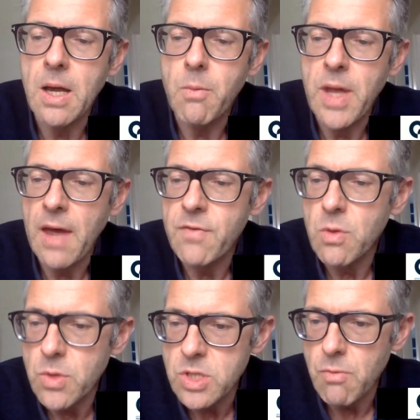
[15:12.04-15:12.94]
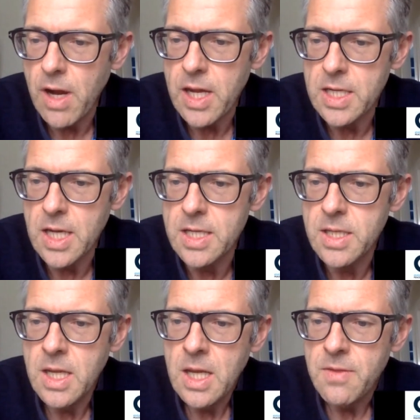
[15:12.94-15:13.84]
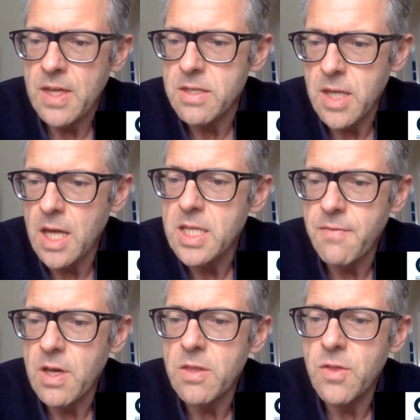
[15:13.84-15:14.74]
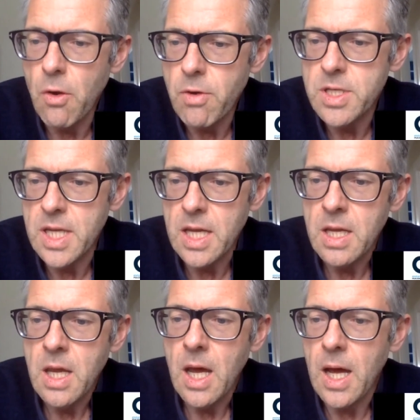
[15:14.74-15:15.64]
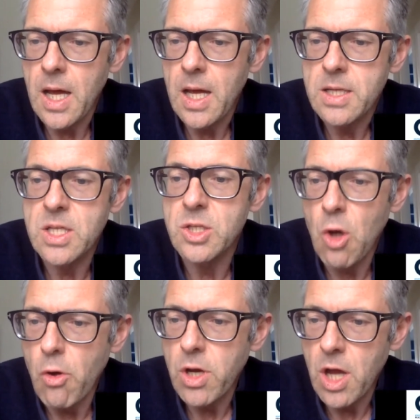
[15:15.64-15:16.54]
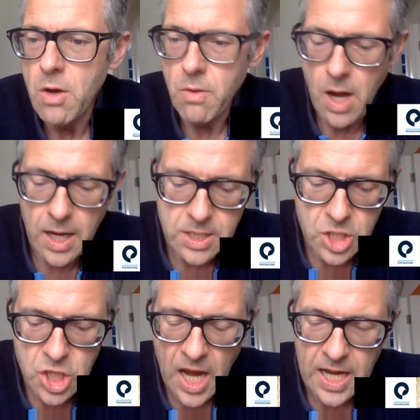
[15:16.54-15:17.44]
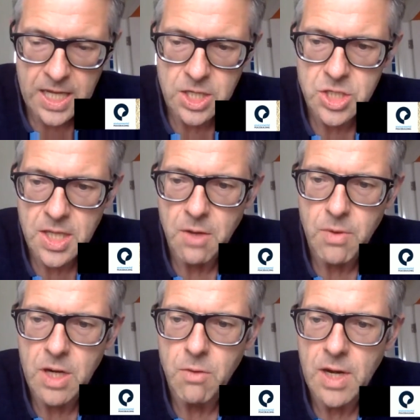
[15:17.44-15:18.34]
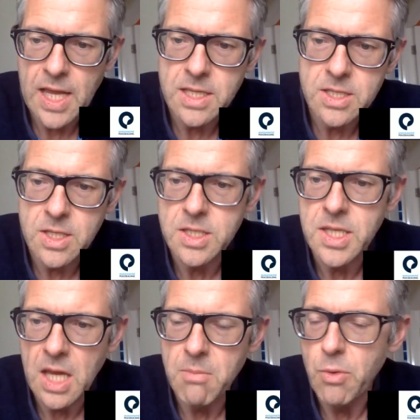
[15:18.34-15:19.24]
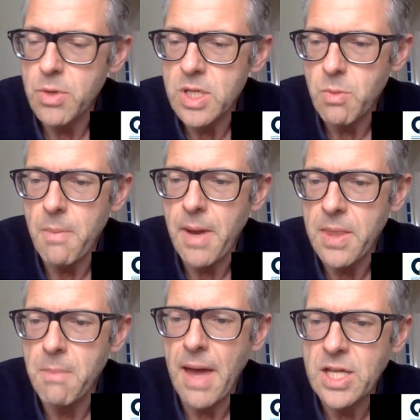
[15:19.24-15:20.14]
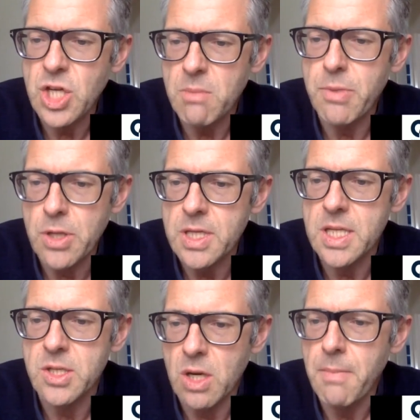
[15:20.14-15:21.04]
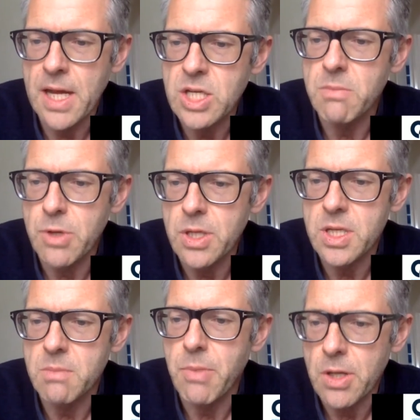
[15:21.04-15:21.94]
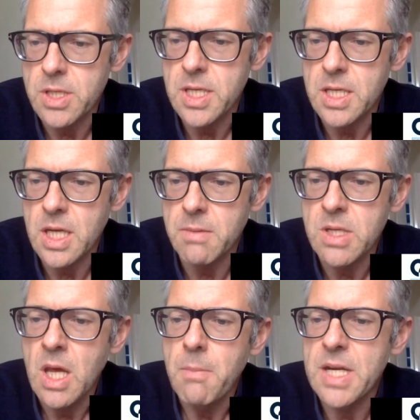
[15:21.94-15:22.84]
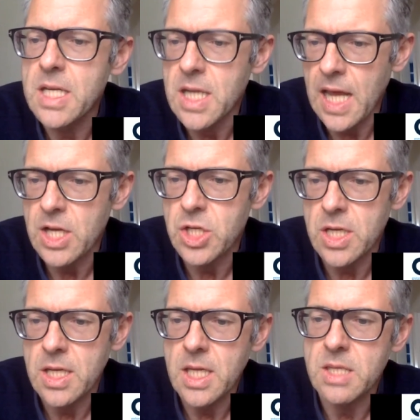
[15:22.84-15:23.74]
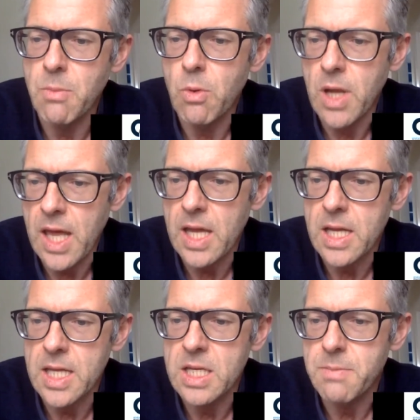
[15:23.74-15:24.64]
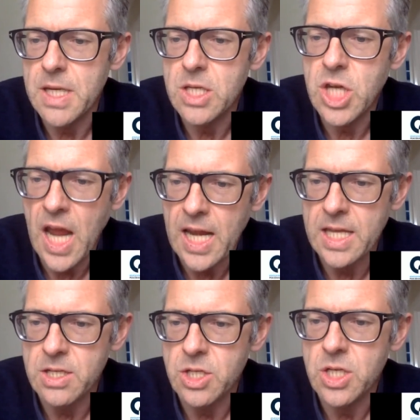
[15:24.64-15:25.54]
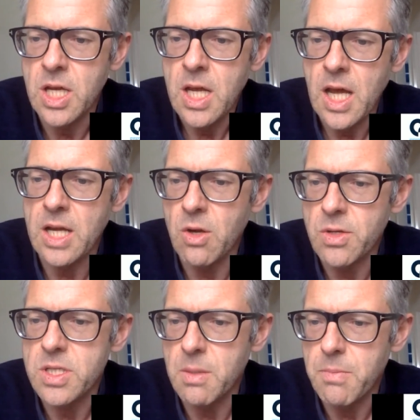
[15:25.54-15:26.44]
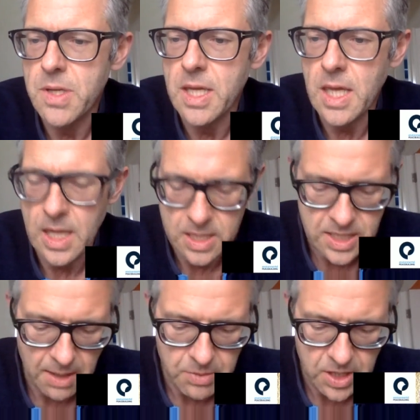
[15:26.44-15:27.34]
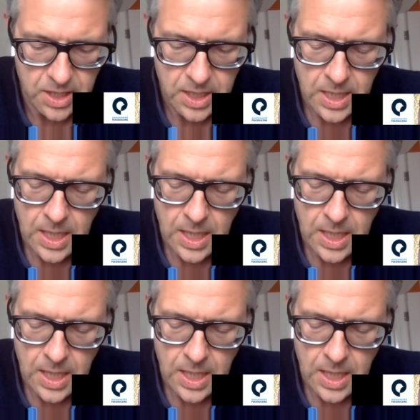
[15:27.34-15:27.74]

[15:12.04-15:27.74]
we have to also recognize that scientific authority does not go unchallenged. And that really relates to the second point as well about the magic bullet. It's not a magic bullet in policy terms, but intellectually, it's more likely to be challenged and not simply accepted.